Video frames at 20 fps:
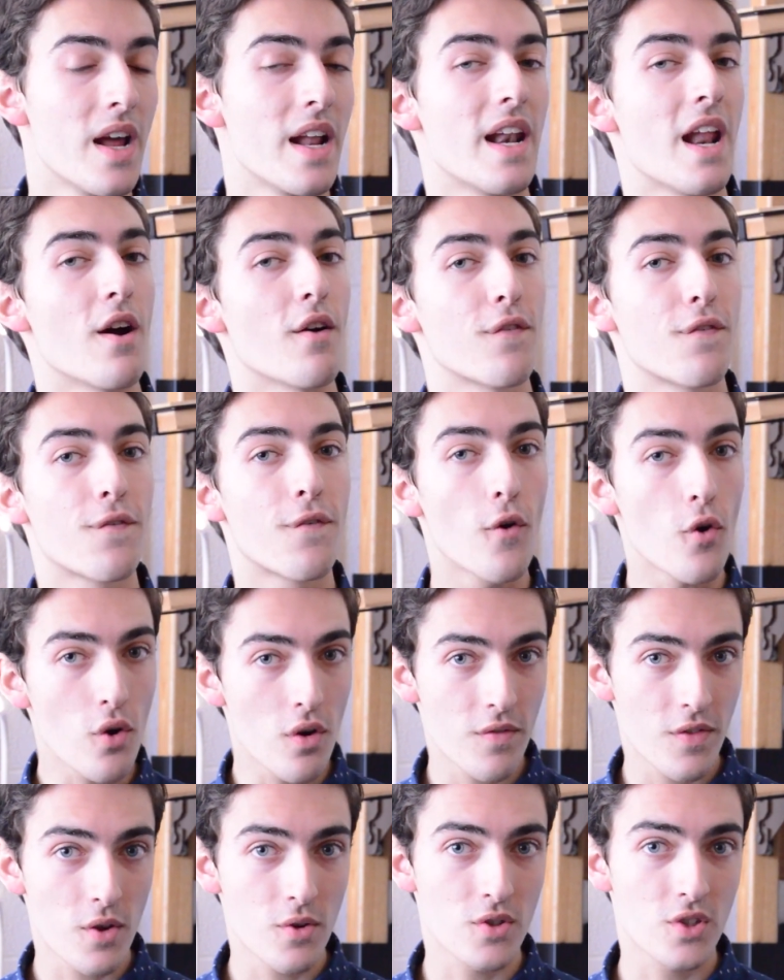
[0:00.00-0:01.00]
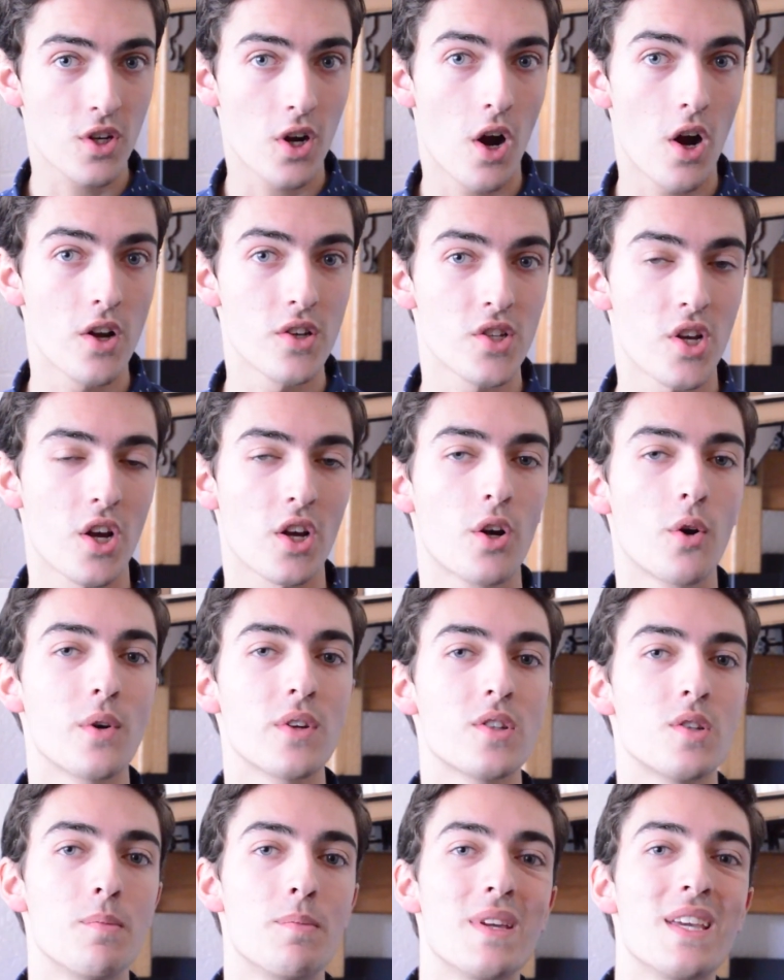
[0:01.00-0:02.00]
Now four of those cores are
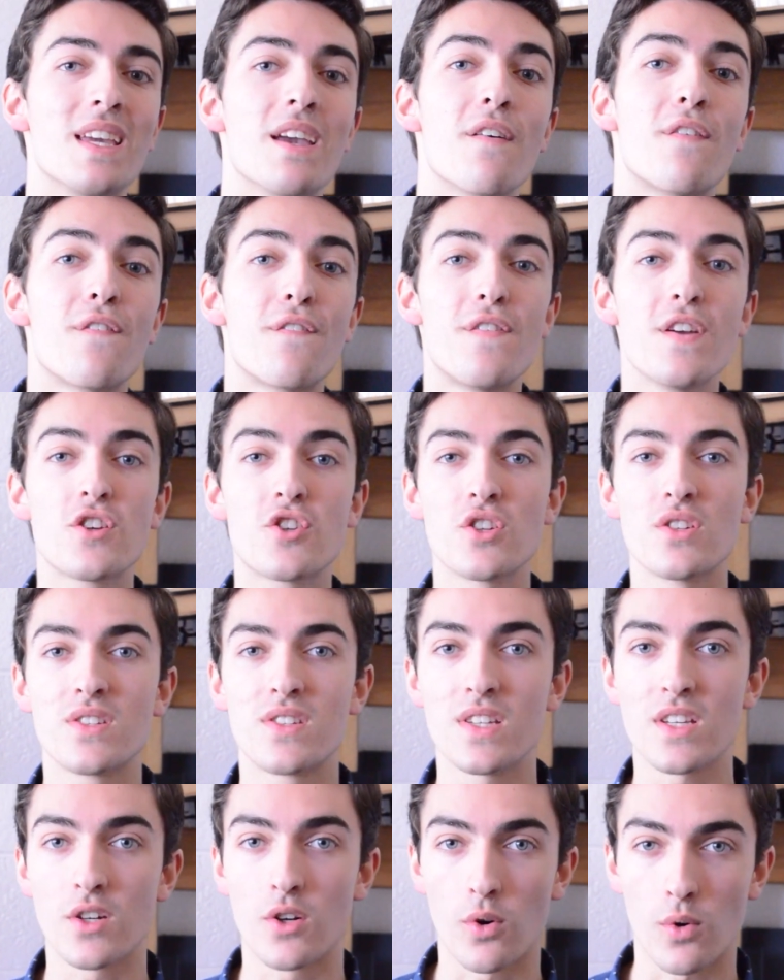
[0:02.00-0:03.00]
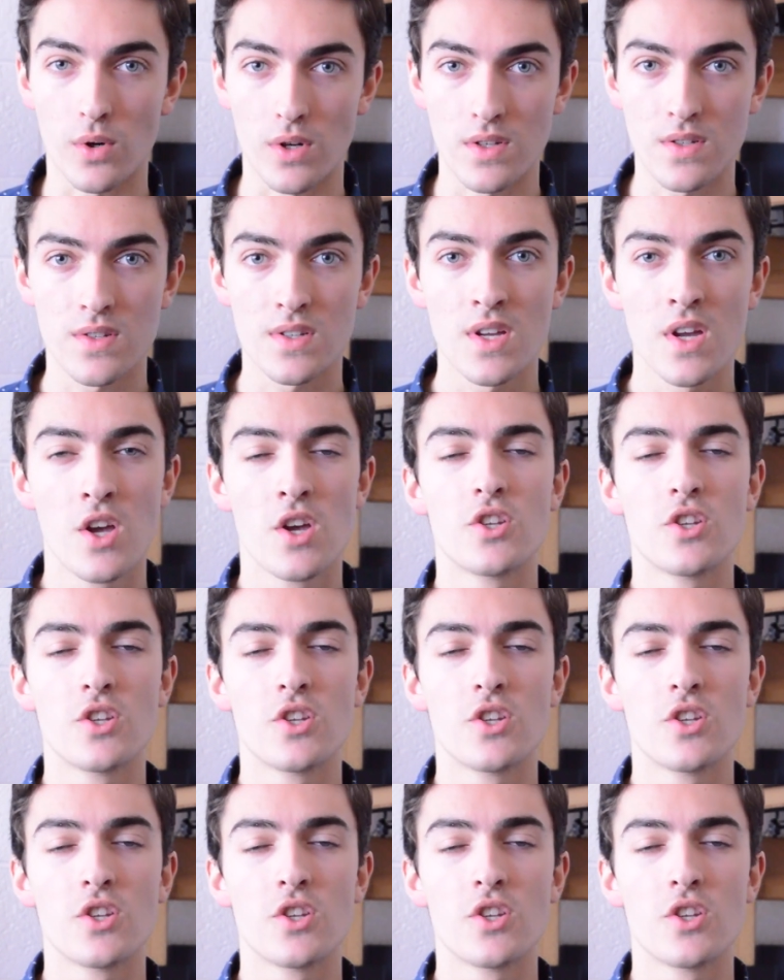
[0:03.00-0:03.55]
going to be efficiency cores.